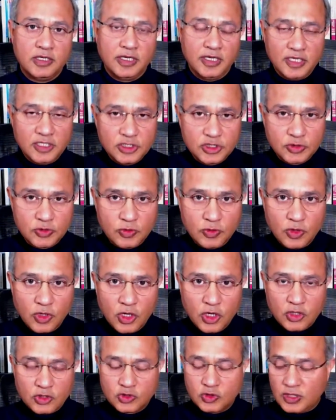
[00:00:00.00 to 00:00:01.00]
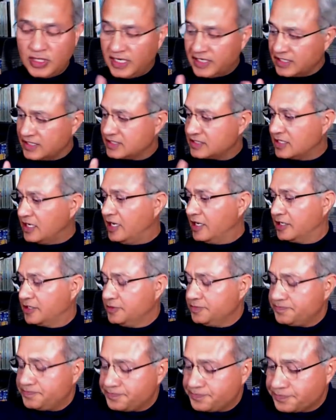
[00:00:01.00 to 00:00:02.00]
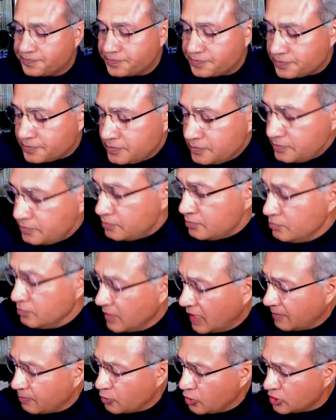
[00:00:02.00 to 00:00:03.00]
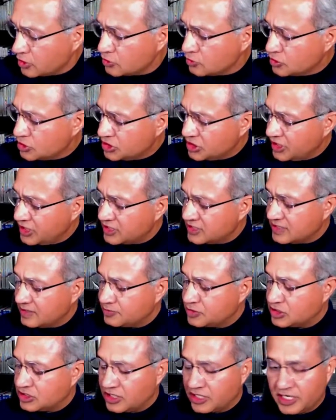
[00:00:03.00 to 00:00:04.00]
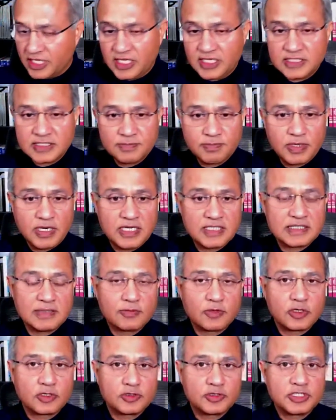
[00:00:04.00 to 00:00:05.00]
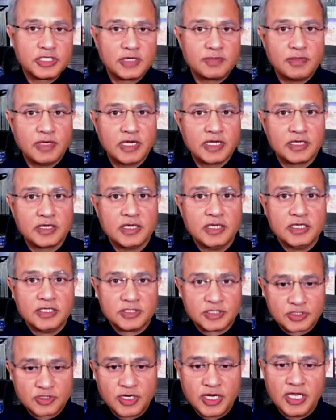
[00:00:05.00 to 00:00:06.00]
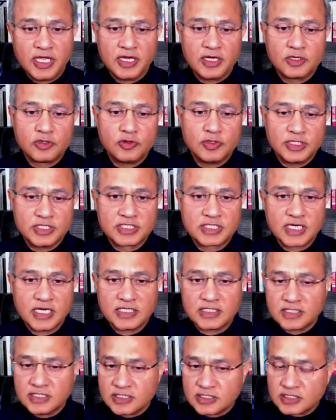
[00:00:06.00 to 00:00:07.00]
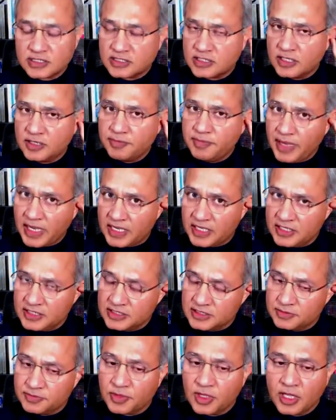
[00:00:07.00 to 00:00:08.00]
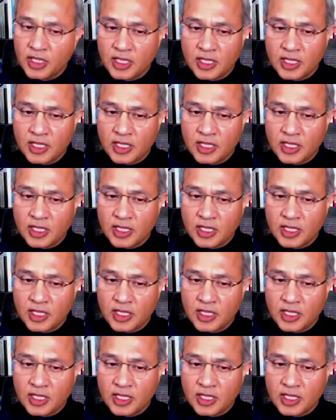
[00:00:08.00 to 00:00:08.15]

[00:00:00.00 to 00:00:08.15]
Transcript: issue. So let us start. I'm going to share some studies, plus I'm going to share my screen to discuss this mechanism.